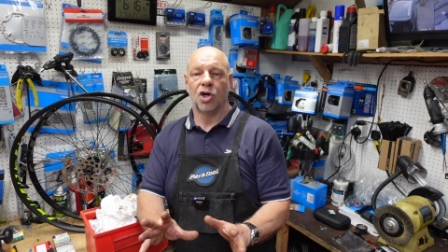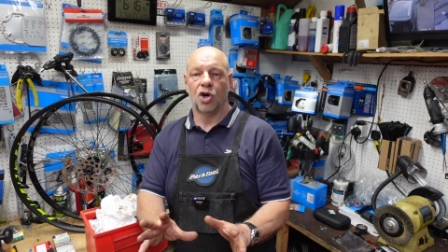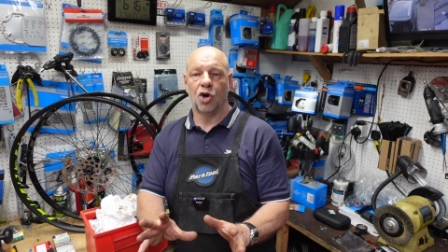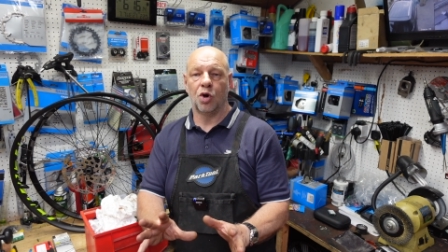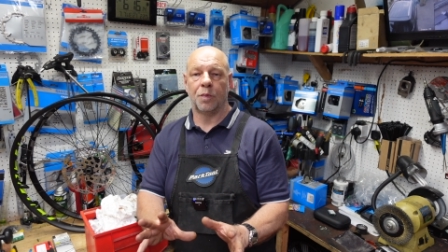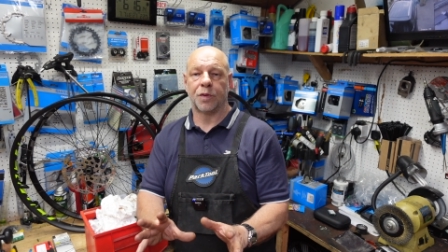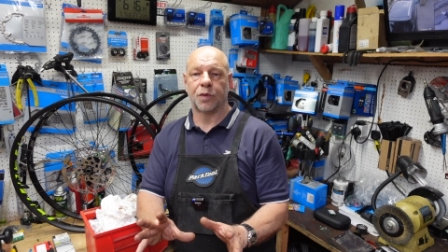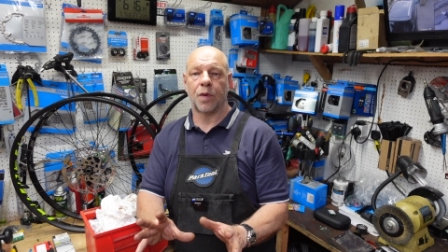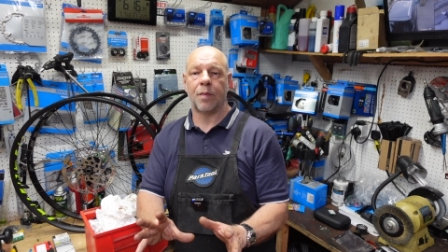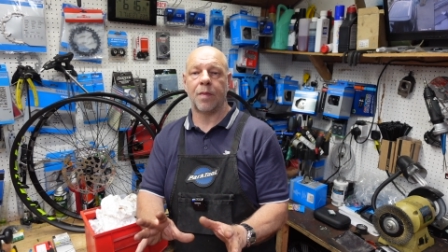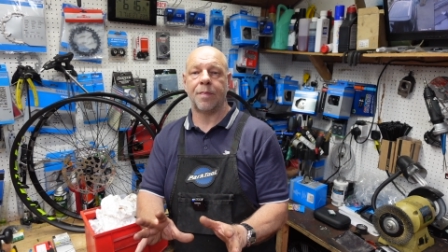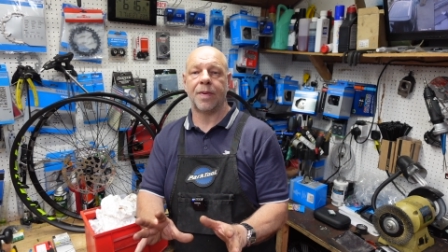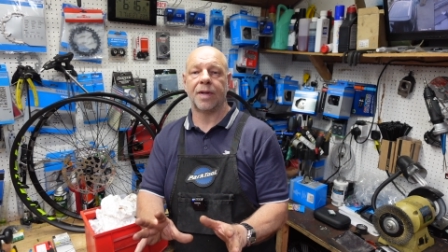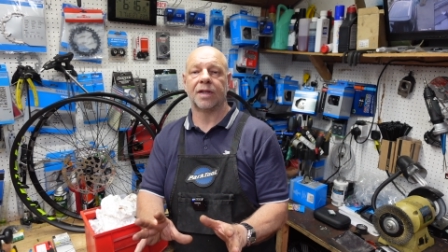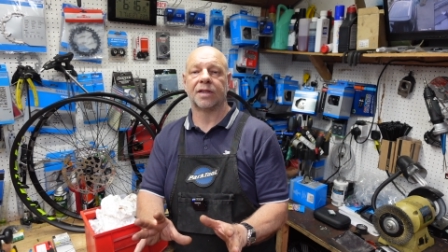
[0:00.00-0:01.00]
hubs when
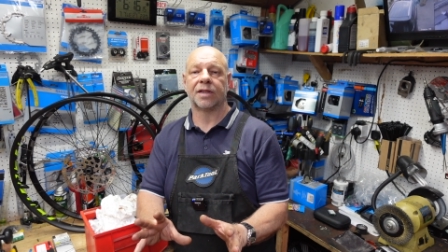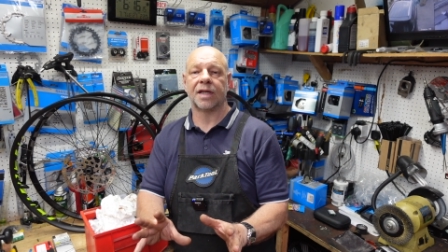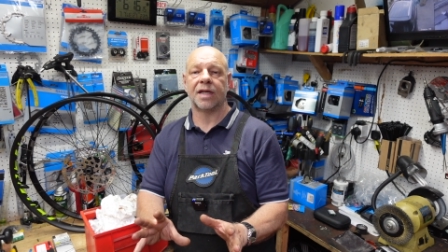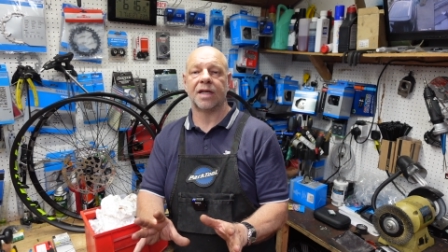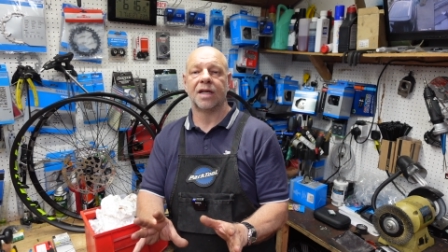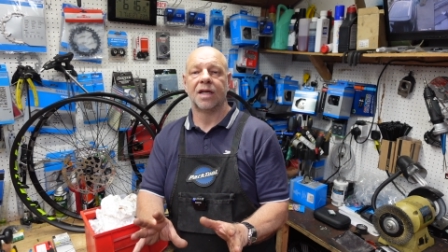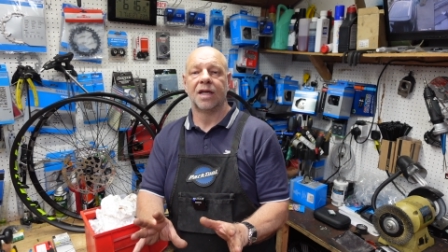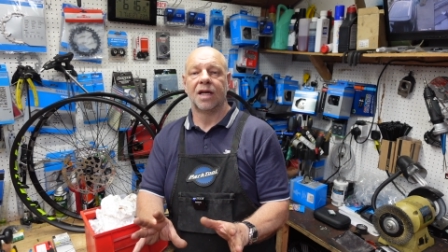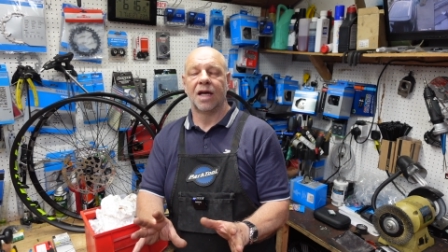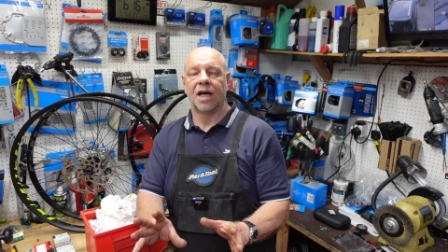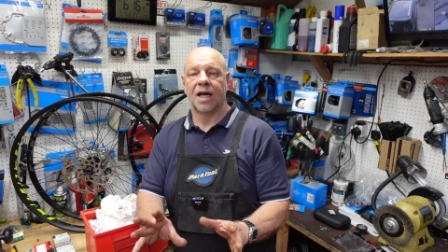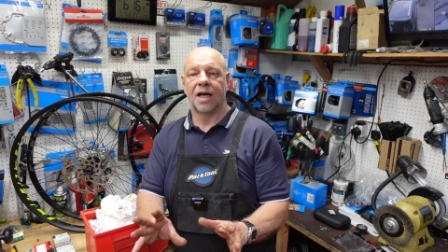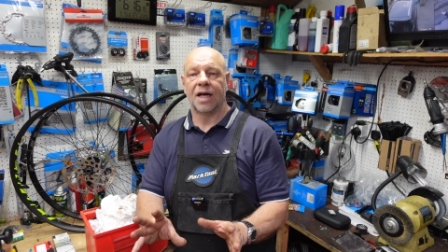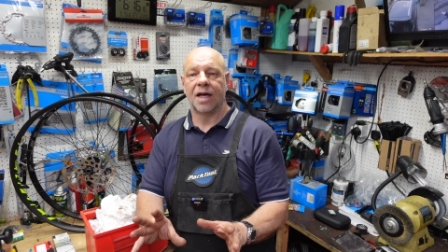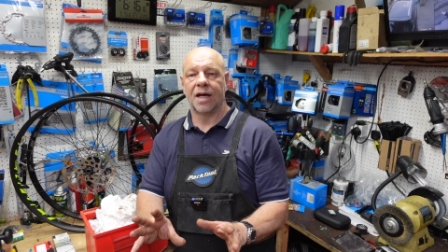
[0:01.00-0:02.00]
we're building
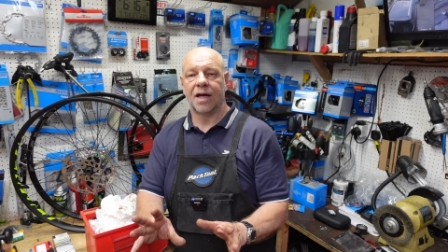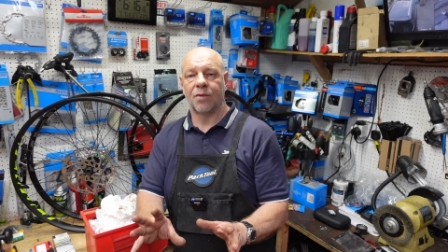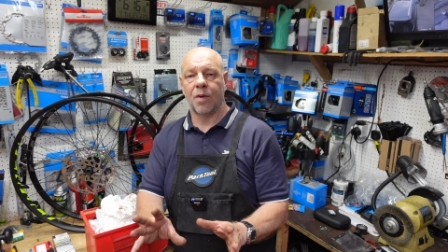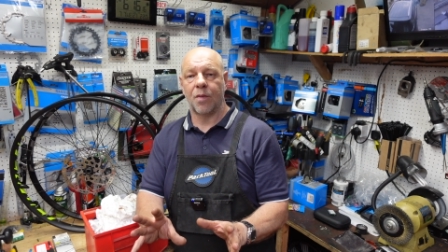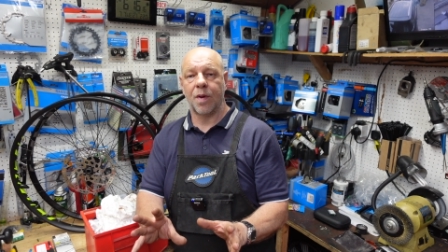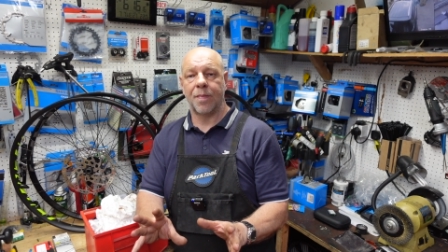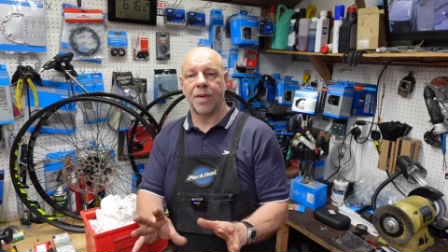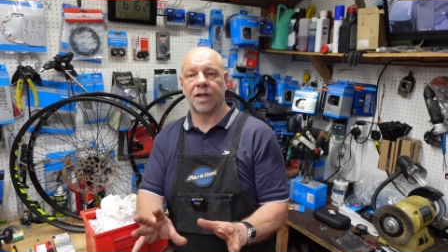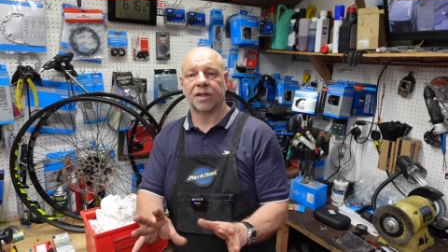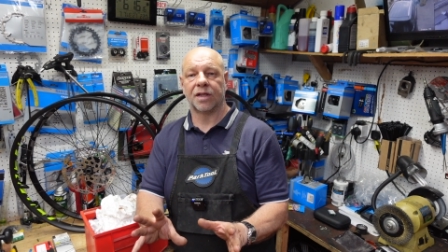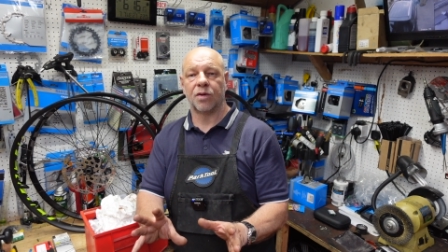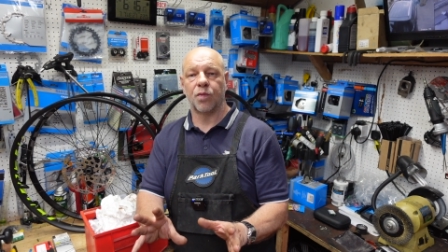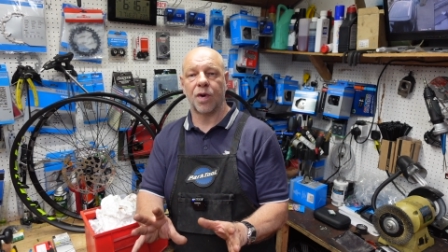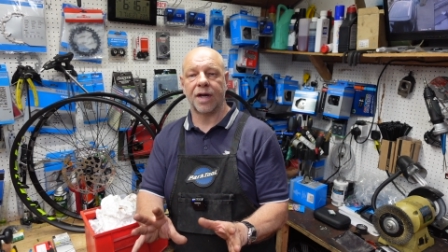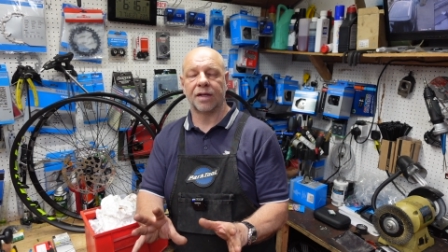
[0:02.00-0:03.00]
uh, when we're
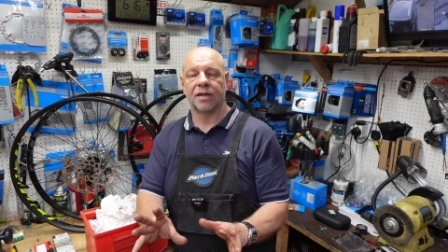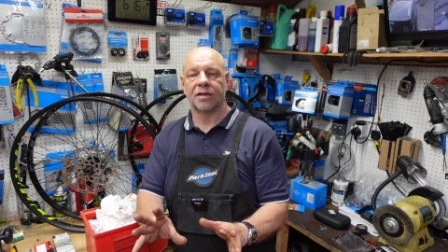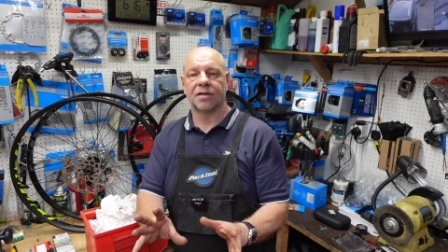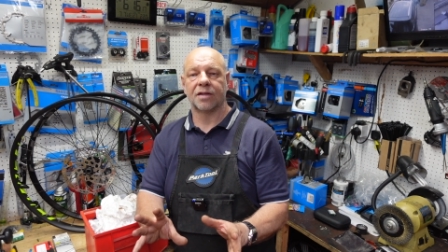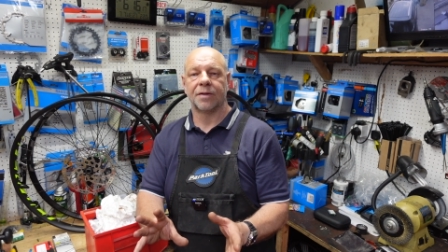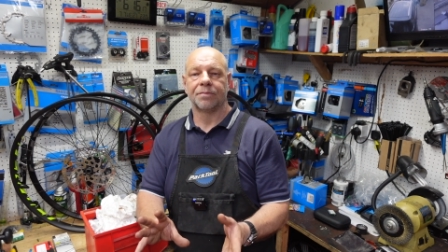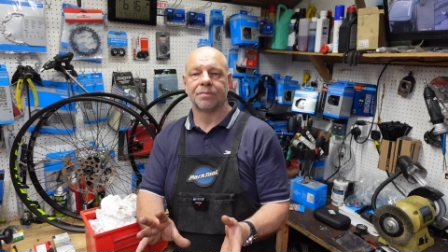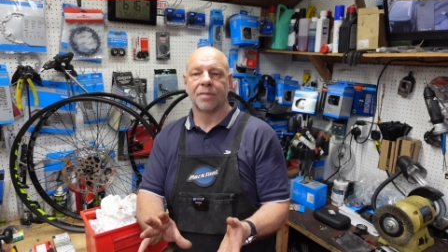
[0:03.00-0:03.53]
building wheels.